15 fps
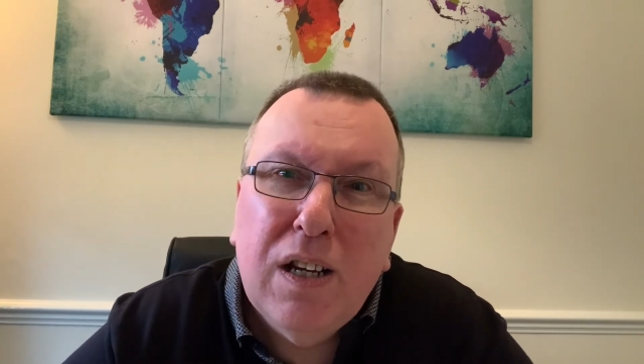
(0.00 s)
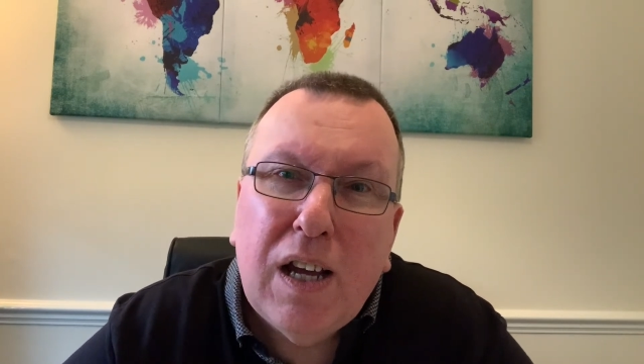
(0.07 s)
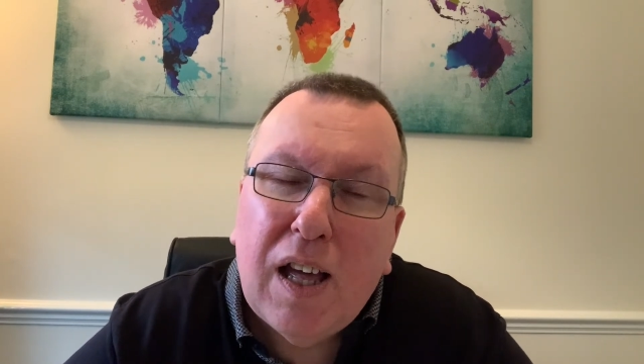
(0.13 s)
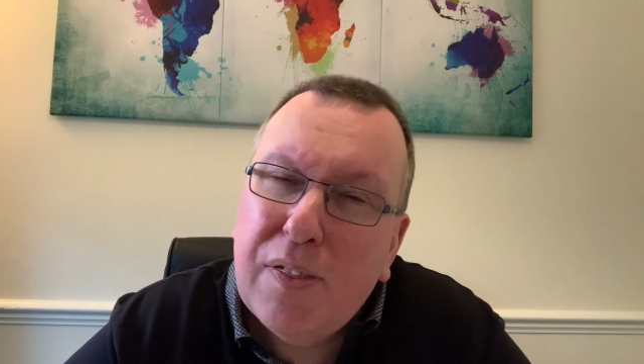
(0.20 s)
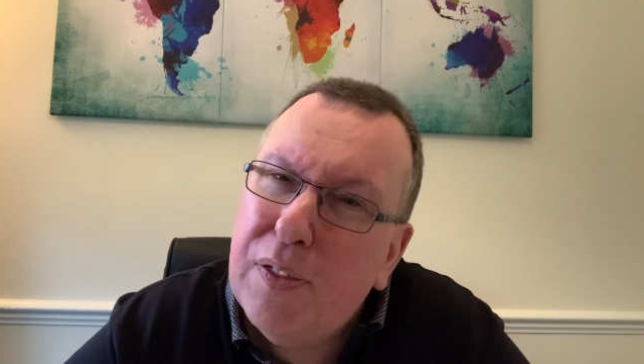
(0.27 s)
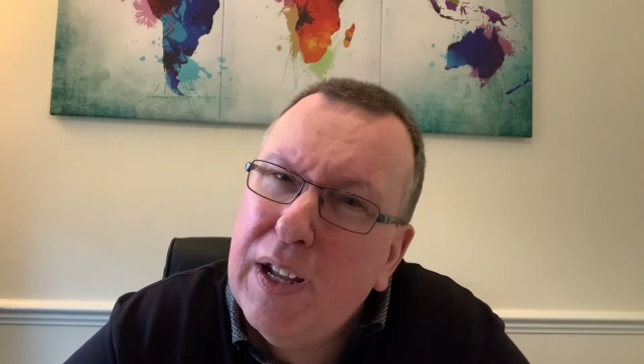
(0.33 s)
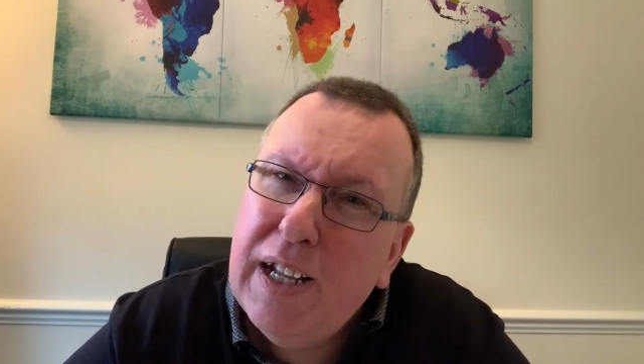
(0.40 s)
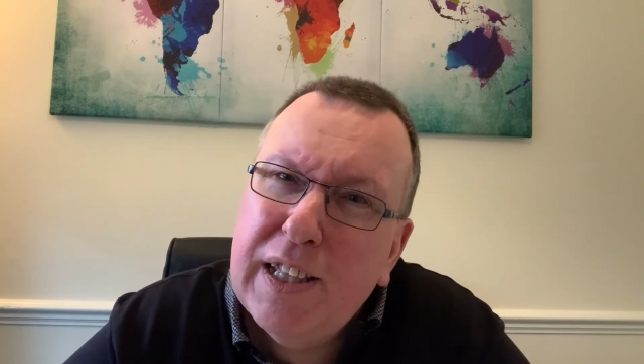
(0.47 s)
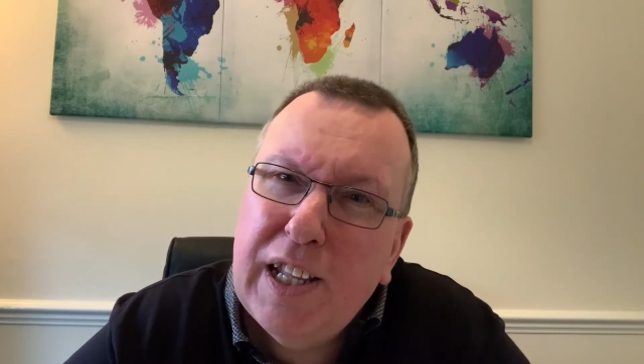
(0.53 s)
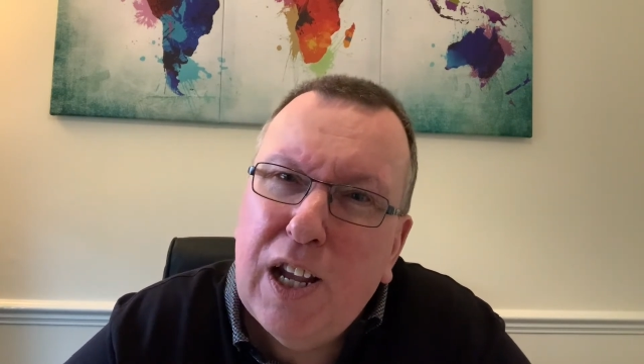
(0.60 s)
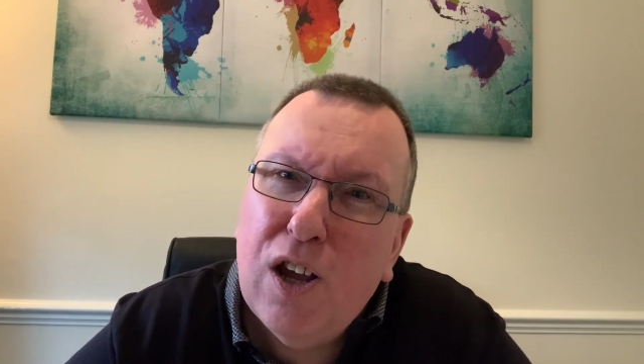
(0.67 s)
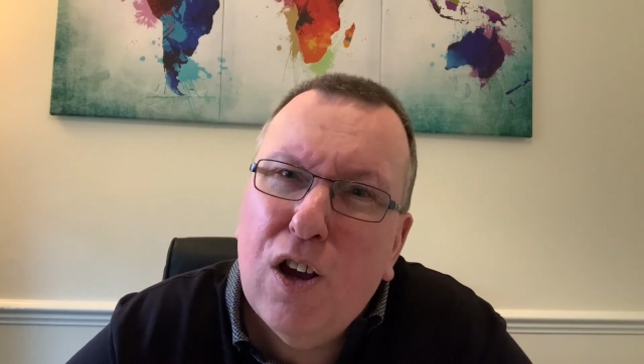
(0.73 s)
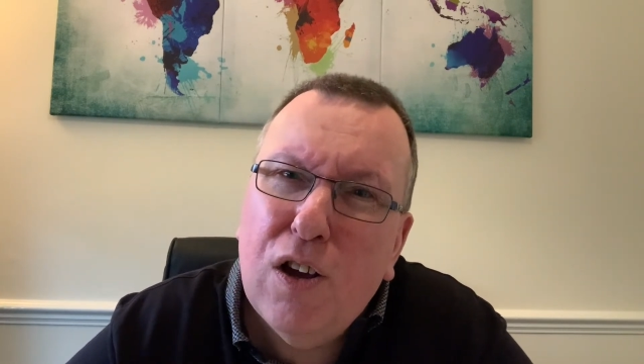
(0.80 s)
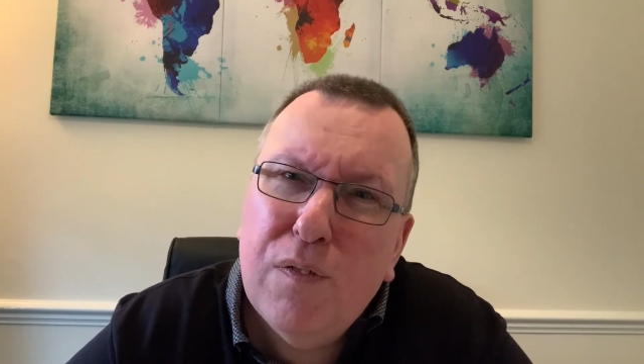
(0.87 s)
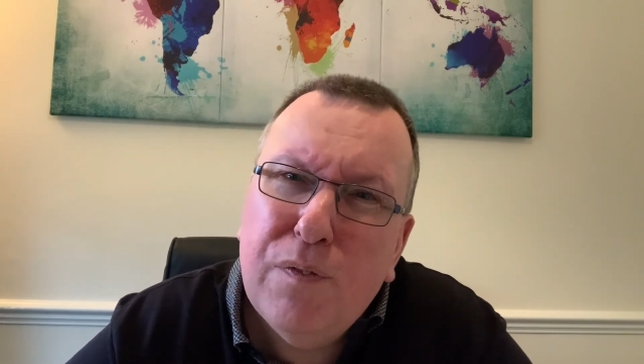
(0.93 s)
I think in
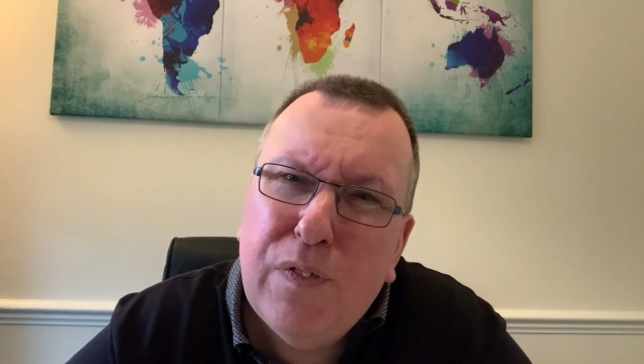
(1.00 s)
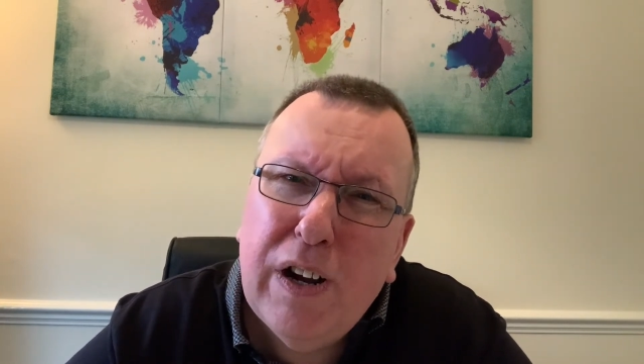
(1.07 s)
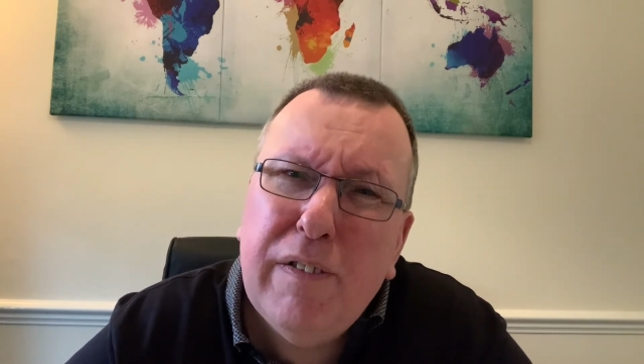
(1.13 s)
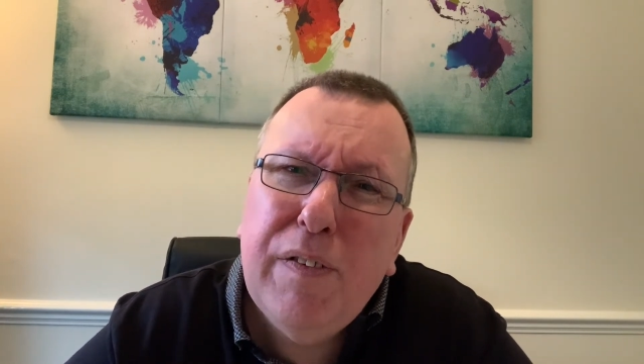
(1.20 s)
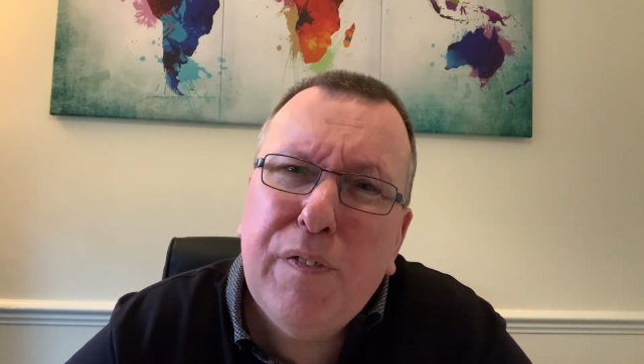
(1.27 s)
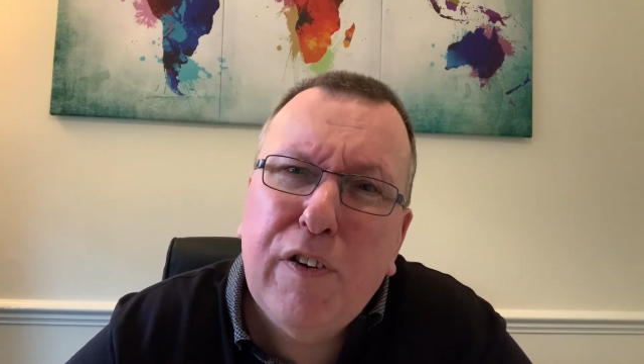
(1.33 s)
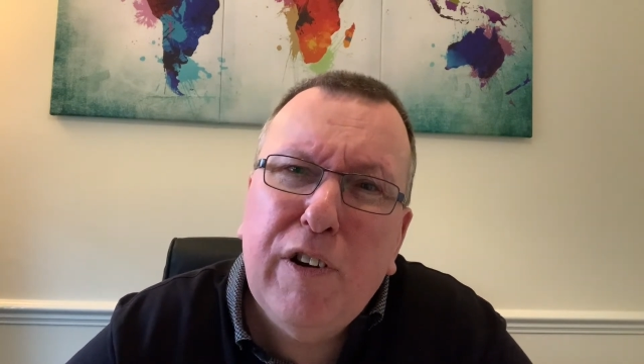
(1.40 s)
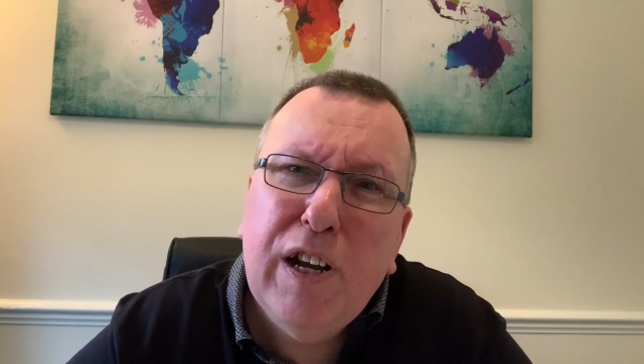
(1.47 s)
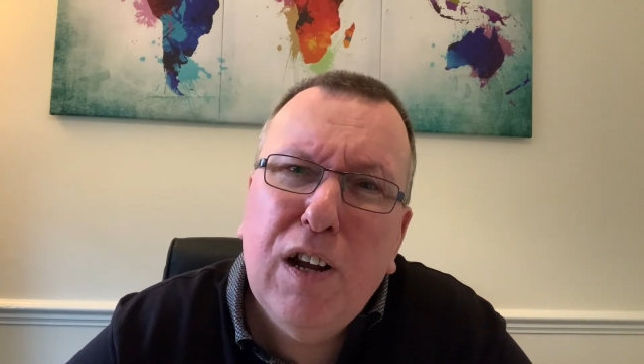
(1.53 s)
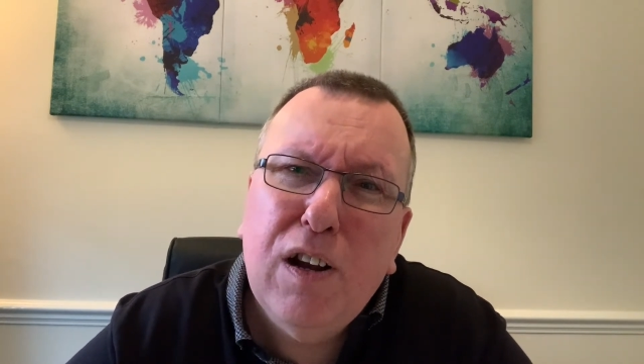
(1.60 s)
the very, very